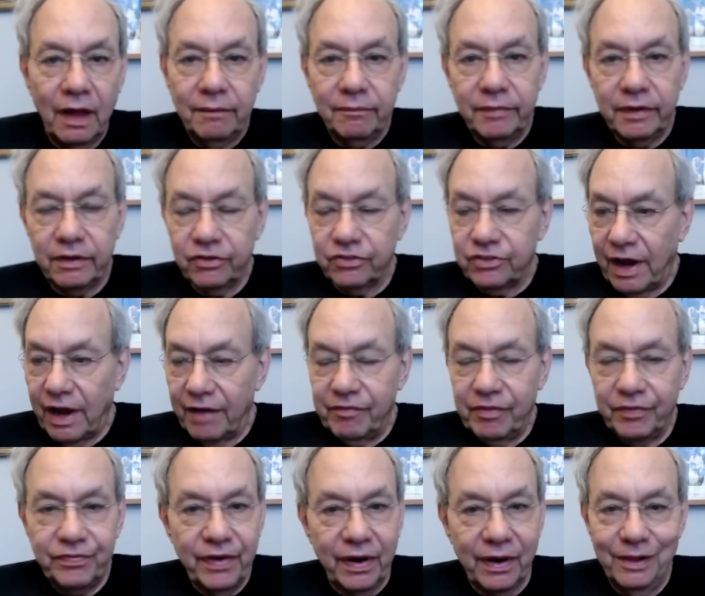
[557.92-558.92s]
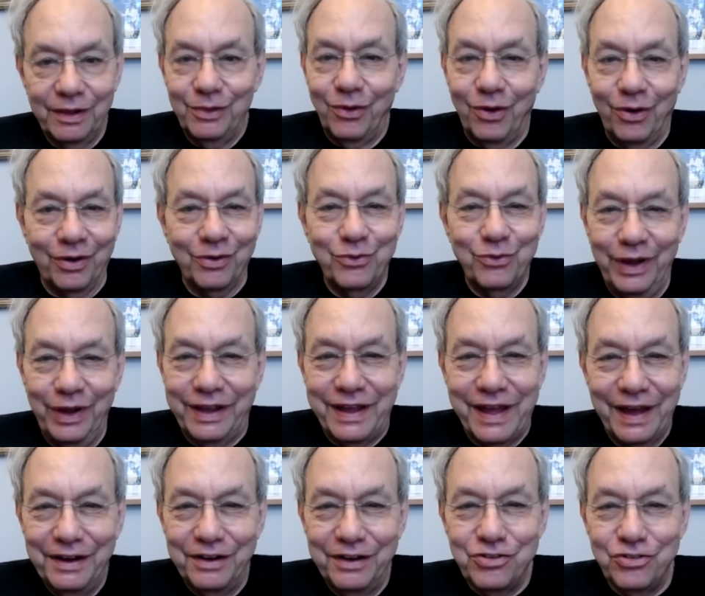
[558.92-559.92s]
Because I have a very long
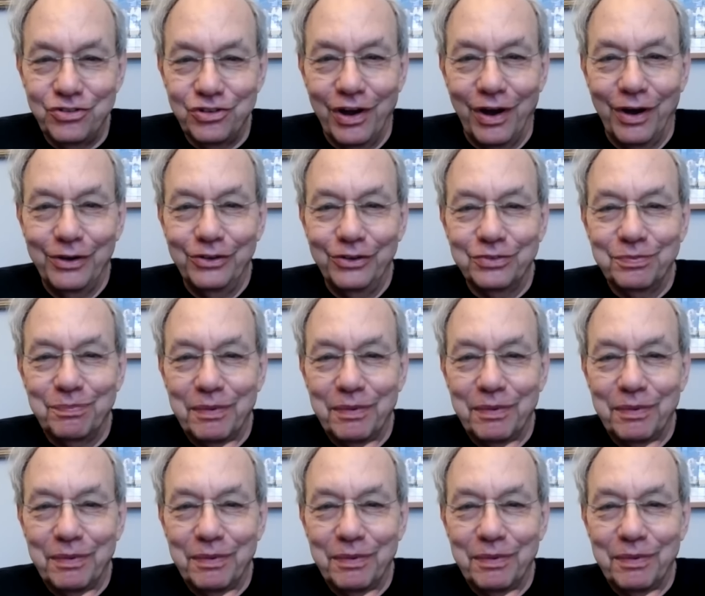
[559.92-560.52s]
weekend of shows,